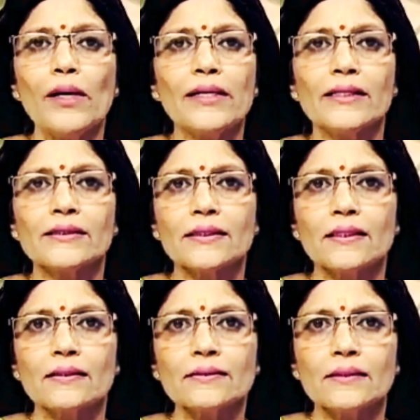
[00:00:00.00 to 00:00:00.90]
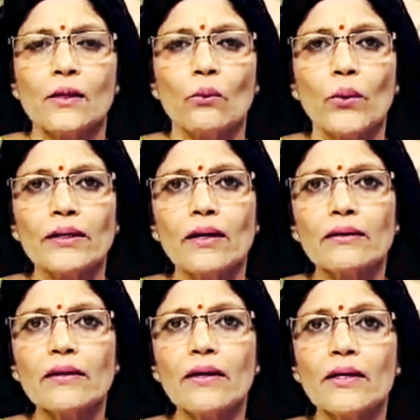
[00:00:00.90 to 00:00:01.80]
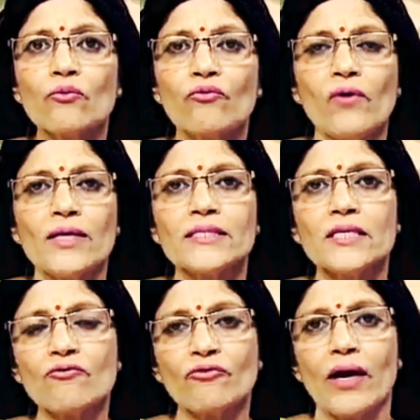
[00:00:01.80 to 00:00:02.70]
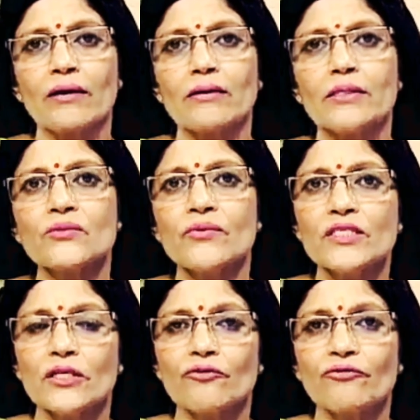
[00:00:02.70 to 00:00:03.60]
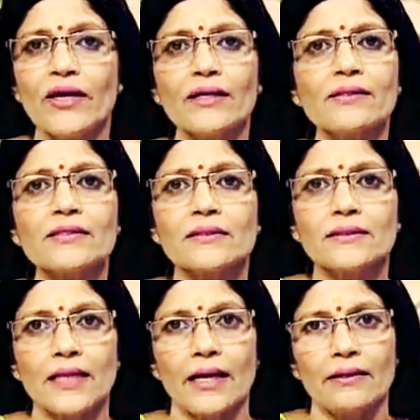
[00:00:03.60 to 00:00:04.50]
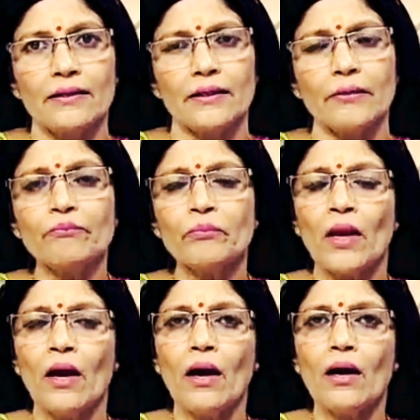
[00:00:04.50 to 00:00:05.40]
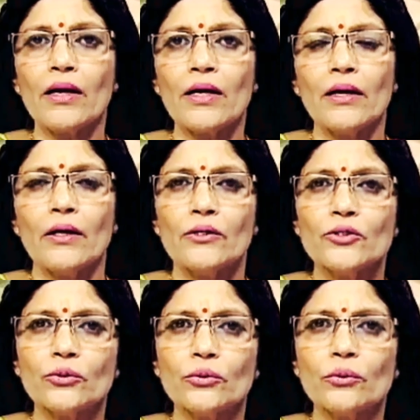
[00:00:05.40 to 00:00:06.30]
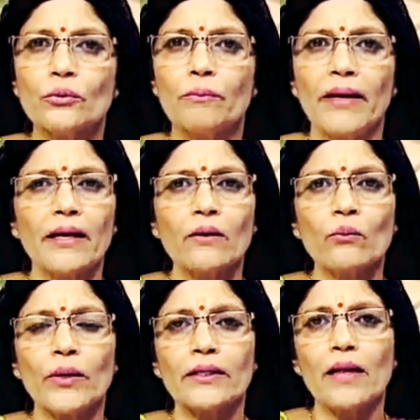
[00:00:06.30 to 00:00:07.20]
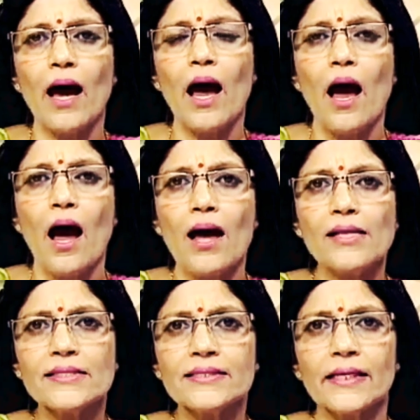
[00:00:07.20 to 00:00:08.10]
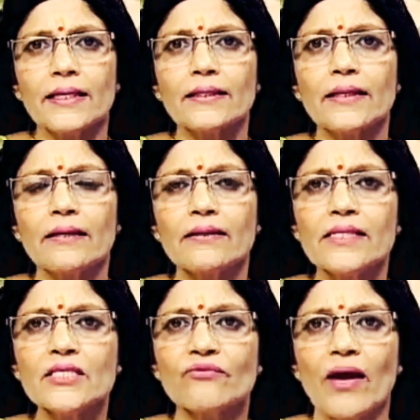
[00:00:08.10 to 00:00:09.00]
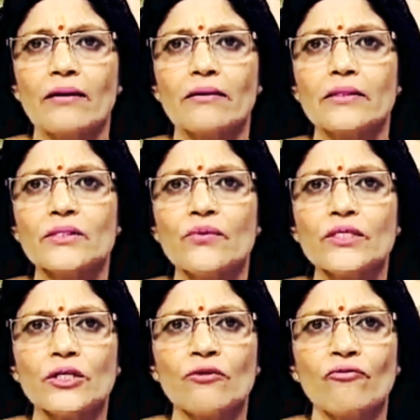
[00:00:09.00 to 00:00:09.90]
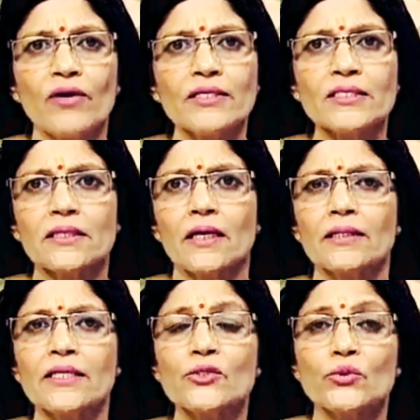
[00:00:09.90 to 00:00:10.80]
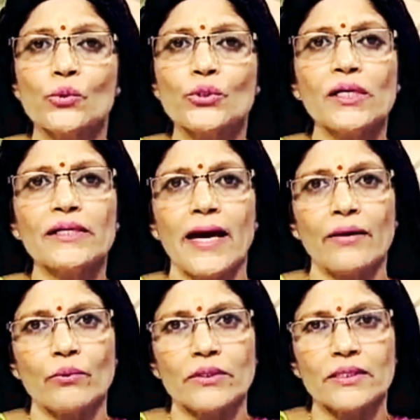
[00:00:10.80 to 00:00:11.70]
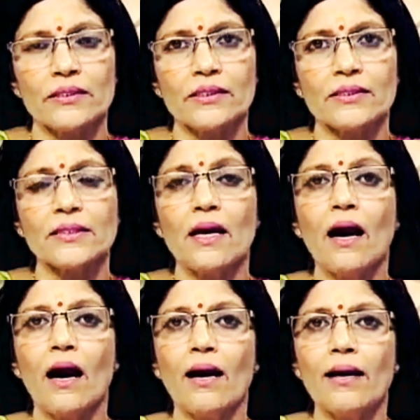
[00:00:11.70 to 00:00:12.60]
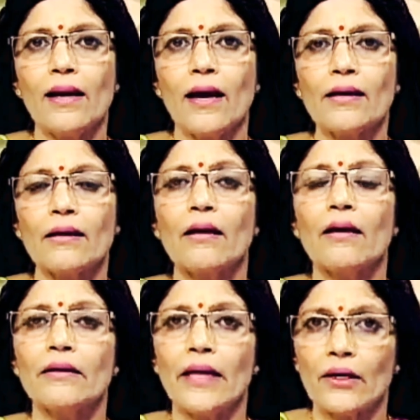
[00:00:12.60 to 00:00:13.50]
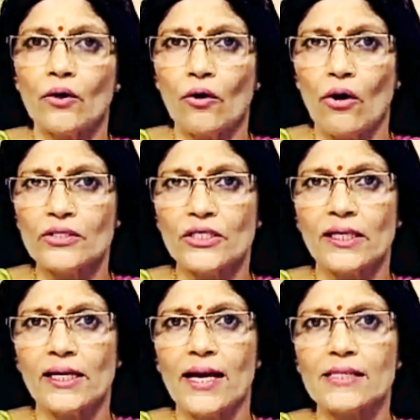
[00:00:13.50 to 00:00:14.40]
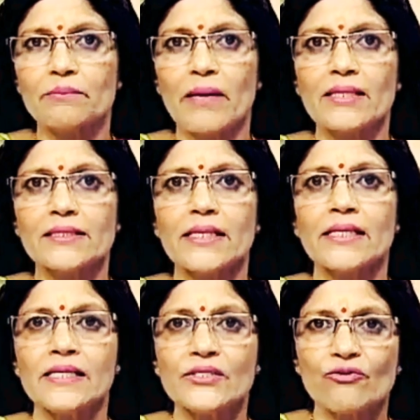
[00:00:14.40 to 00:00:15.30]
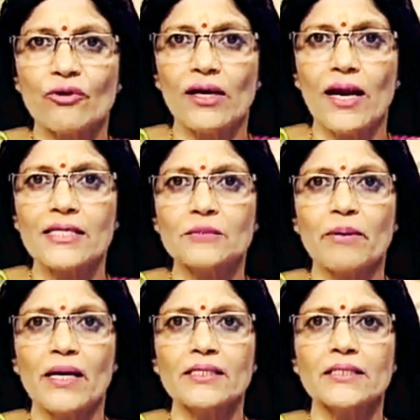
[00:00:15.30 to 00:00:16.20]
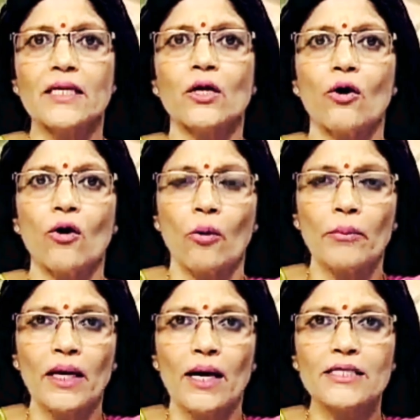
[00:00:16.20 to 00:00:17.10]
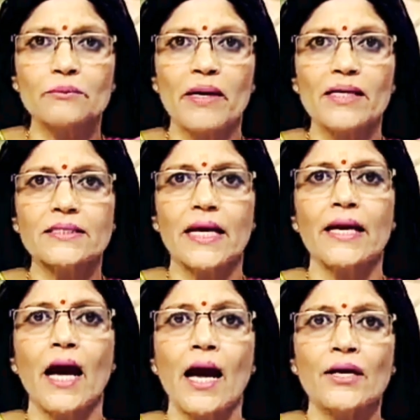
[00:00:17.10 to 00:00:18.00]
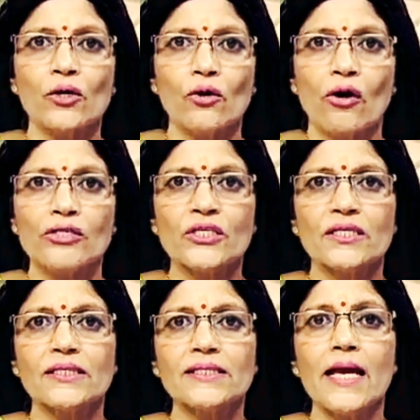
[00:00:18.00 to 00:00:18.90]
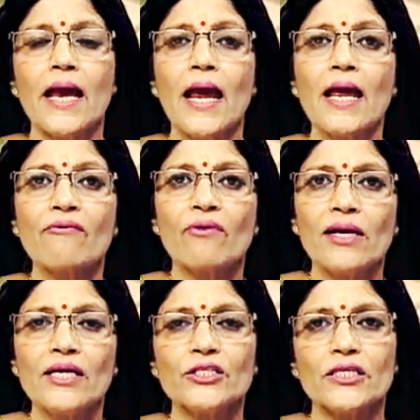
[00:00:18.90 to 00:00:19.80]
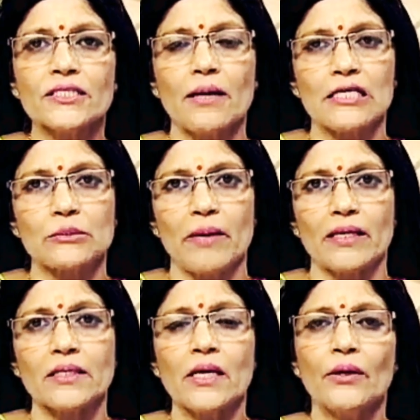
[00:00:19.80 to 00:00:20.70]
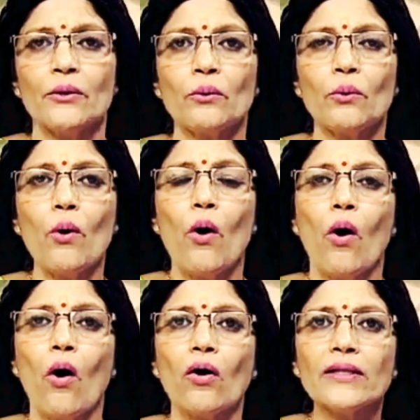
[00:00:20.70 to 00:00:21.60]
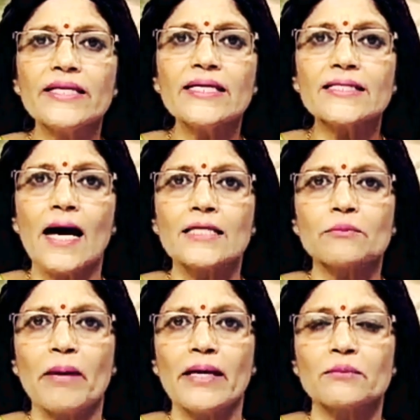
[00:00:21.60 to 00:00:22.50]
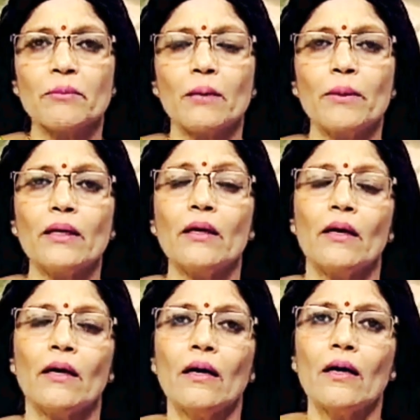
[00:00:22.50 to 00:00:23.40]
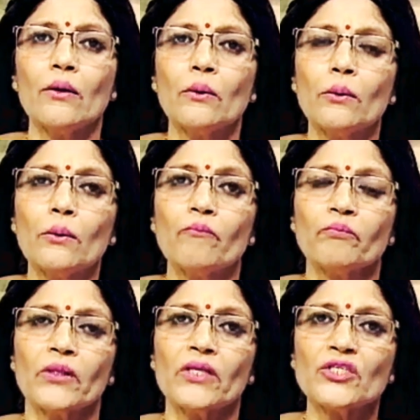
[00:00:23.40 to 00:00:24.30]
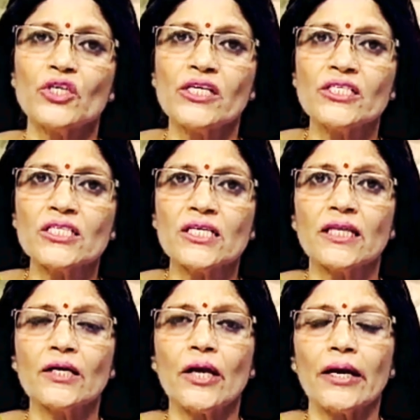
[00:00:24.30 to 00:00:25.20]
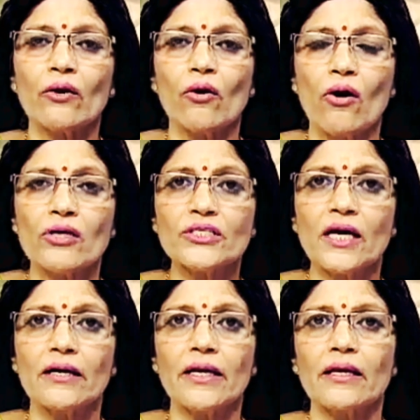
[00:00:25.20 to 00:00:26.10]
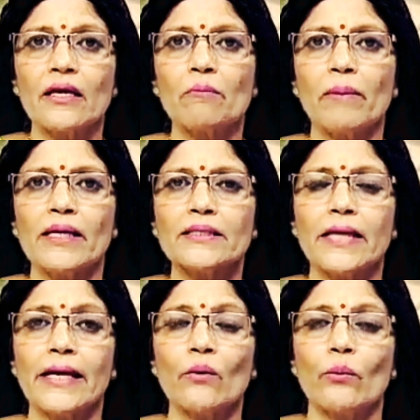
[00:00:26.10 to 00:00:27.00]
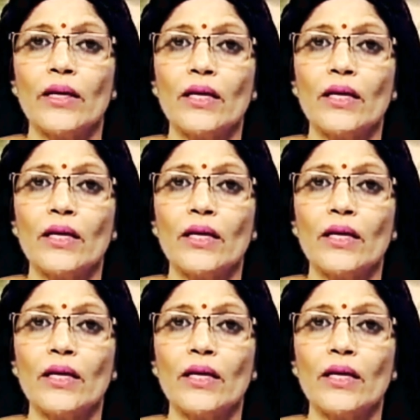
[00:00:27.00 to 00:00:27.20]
We'll discuss what are the influencing factors which affect the society. To begin with, I'll say that these factors which influence the social diversities are like technological aspects, industrial aspects, economic aspects and ideological and religious aspects. All these aspects, maybe the changes in the technology are taking place at a